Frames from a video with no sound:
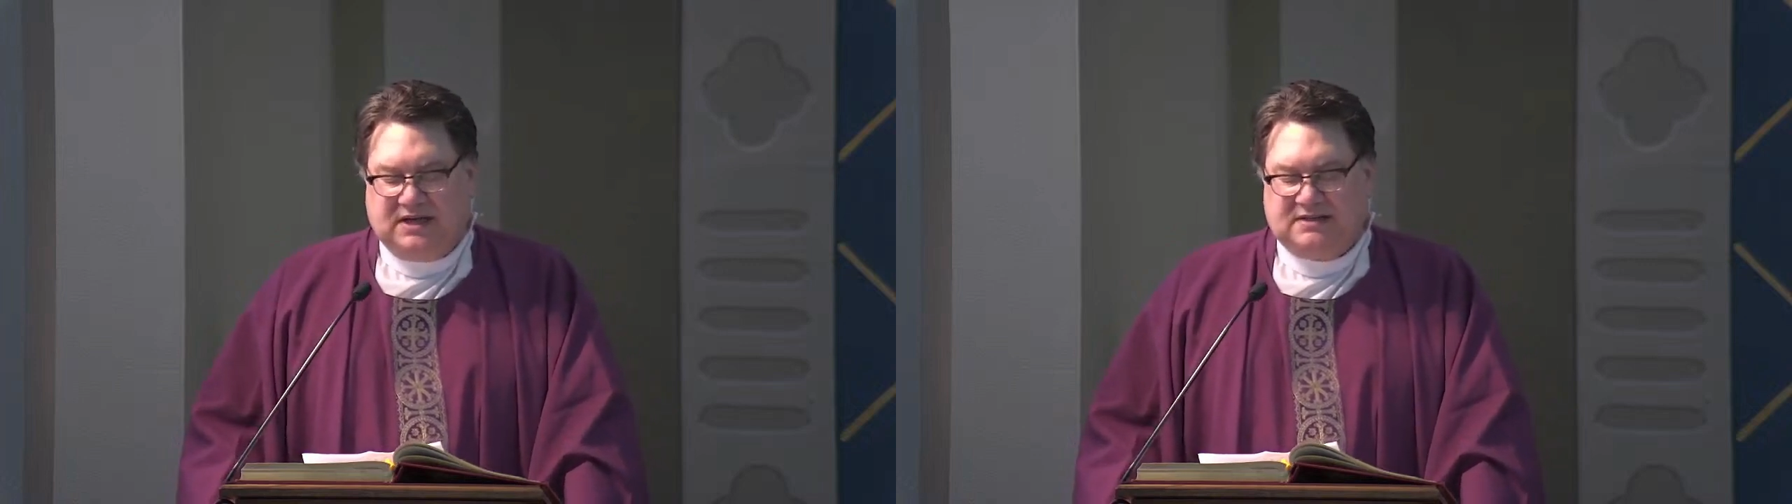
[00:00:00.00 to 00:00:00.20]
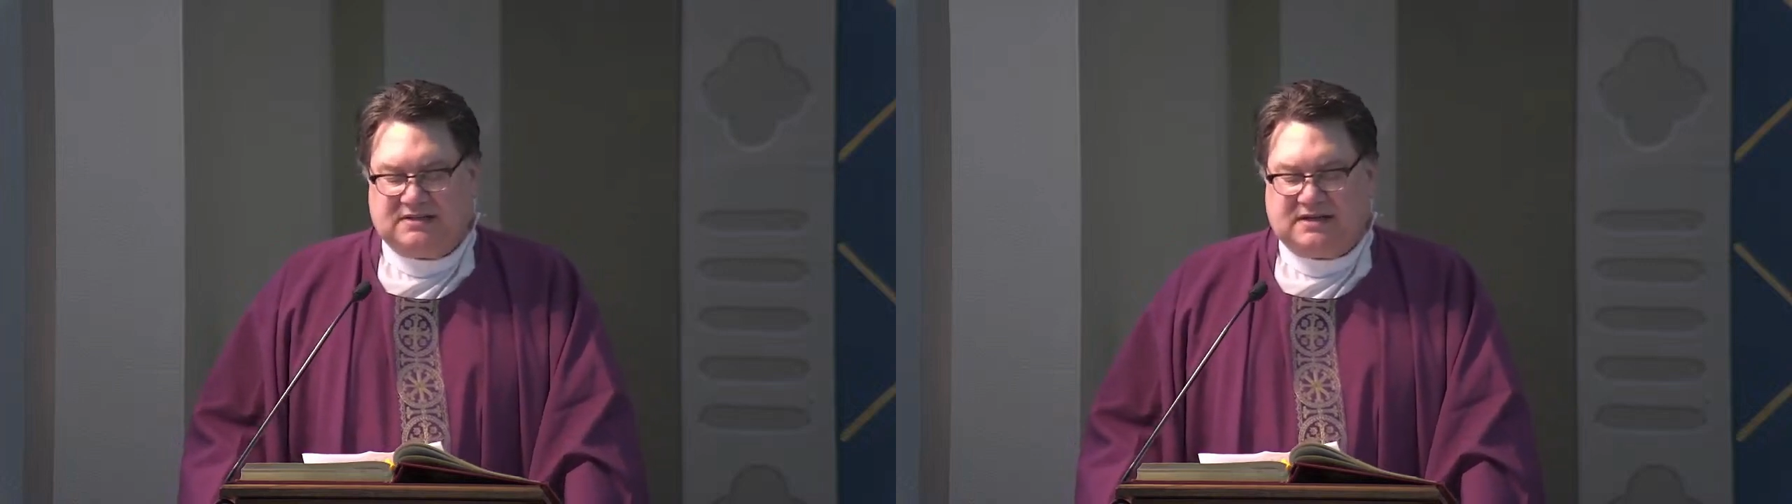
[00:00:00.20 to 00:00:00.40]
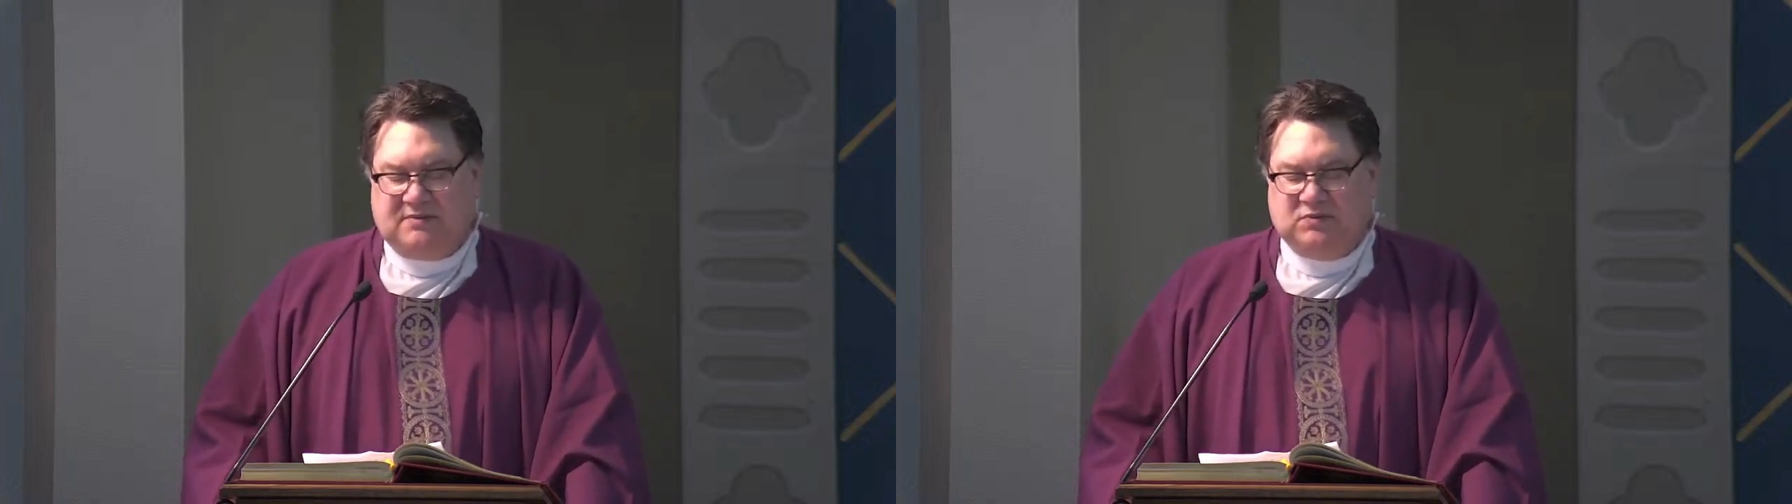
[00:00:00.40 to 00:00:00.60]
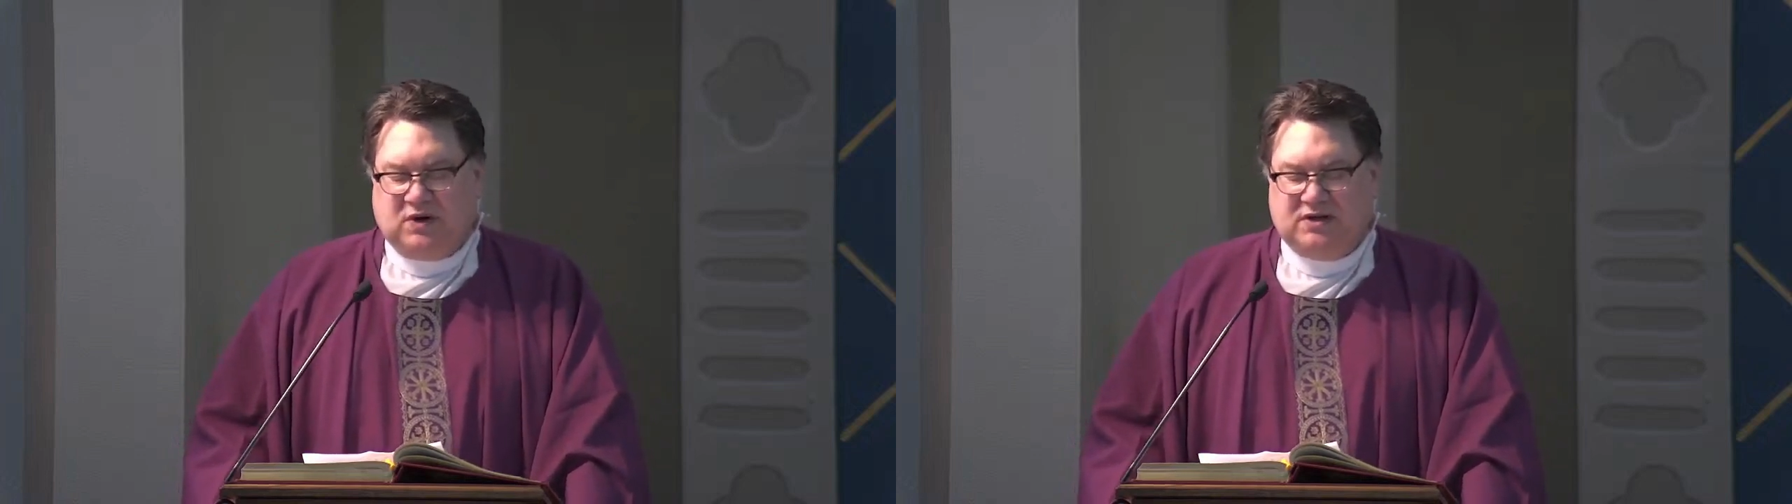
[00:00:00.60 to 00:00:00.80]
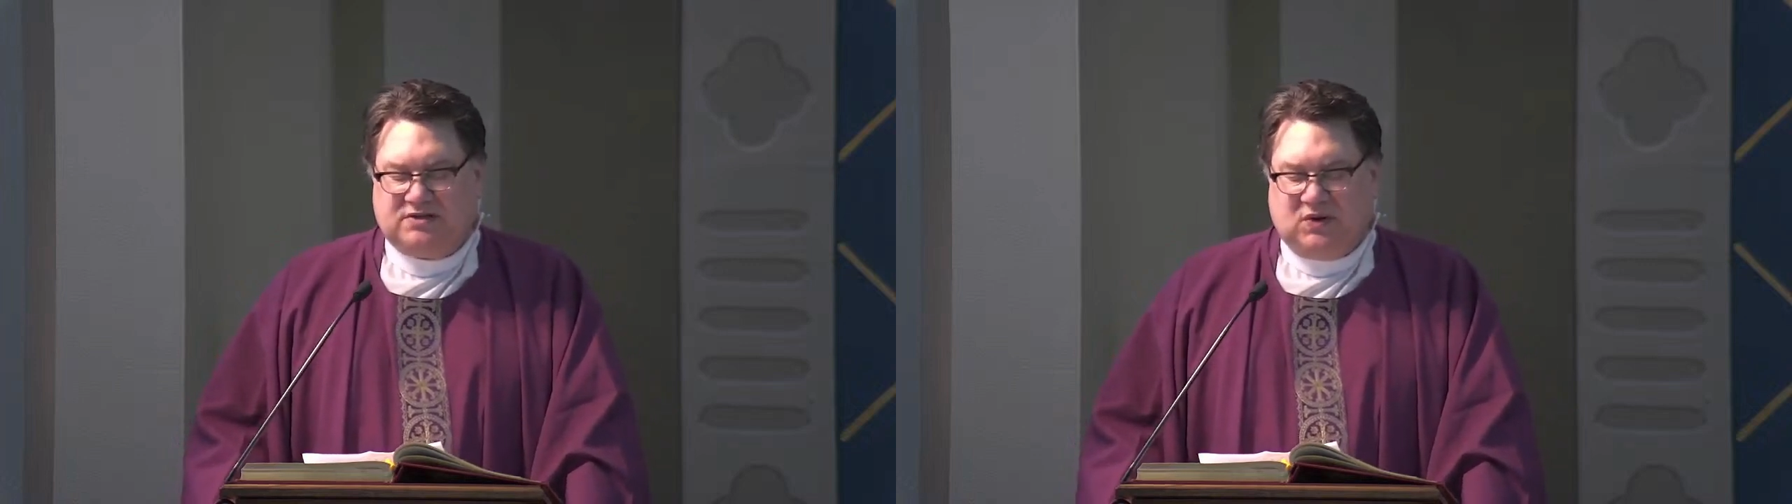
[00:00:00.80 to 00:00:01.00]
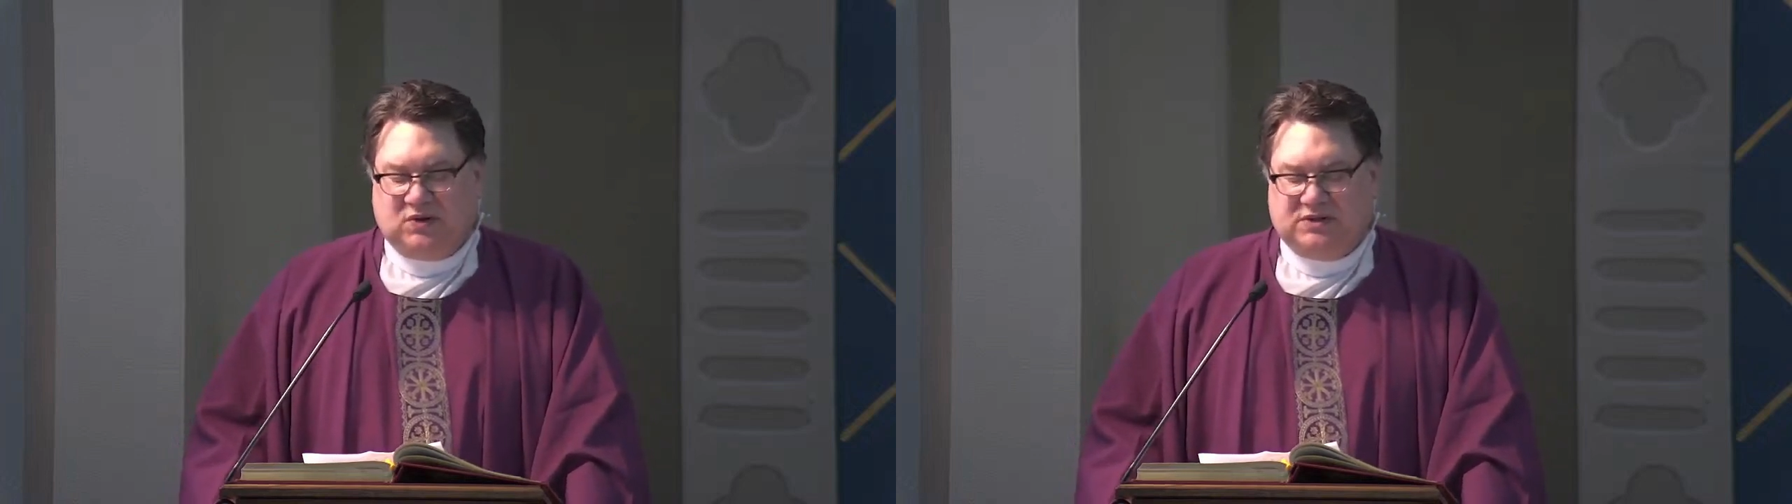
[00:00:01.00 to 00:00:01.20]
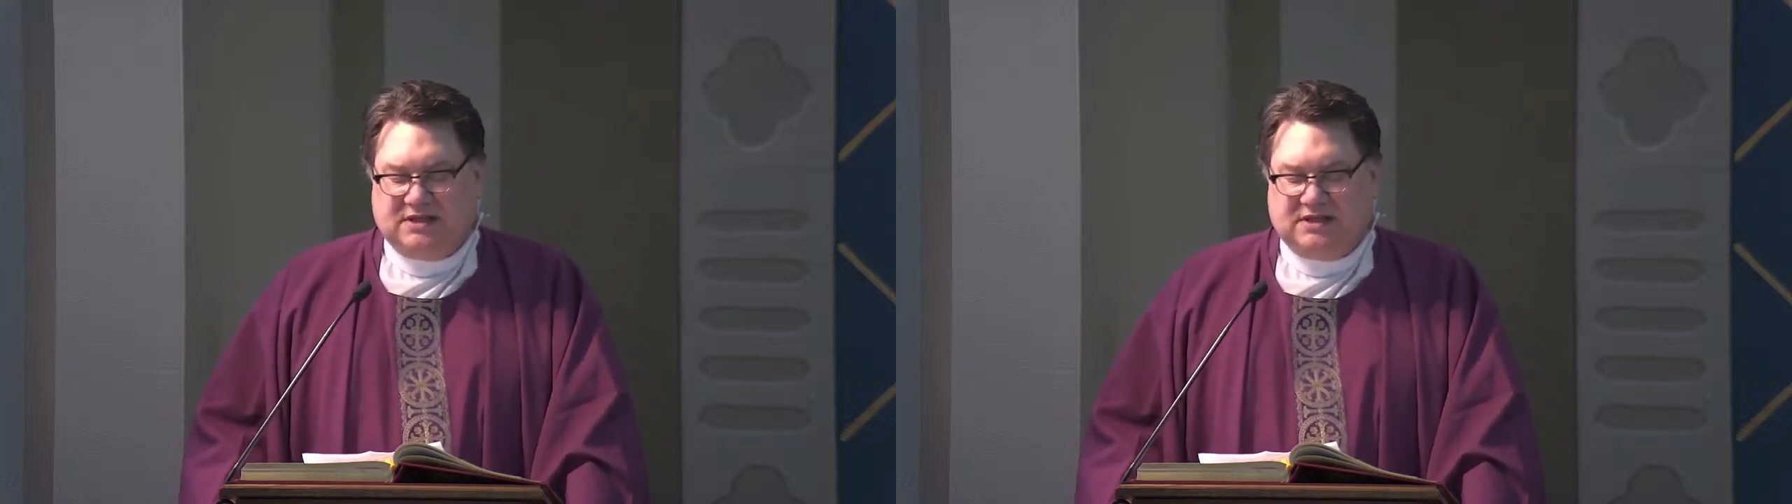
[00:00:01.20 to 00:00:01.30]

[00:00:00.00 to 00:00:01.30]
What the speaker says: and some were as old